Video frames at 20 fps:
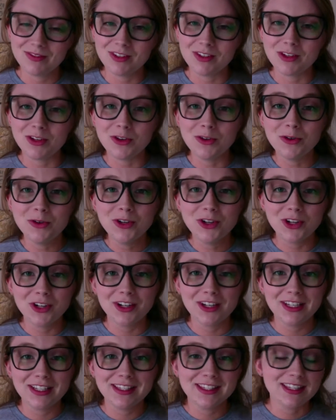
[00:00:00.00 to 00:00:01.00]
You
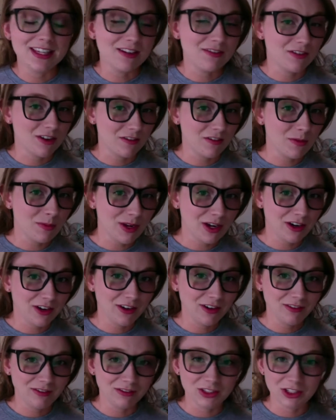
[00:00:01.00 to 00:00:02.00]
could sit in front of a mirror
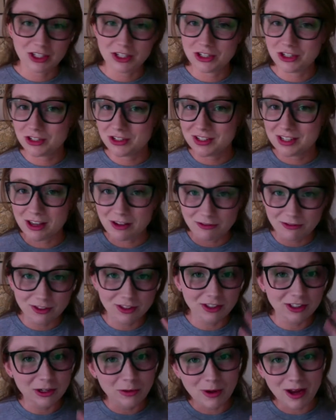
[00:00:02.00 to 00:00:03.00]
and look at yourself for a
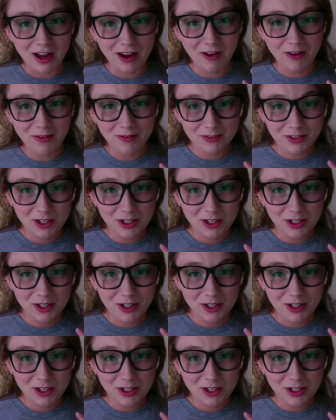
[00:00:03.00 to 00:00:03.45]
little while.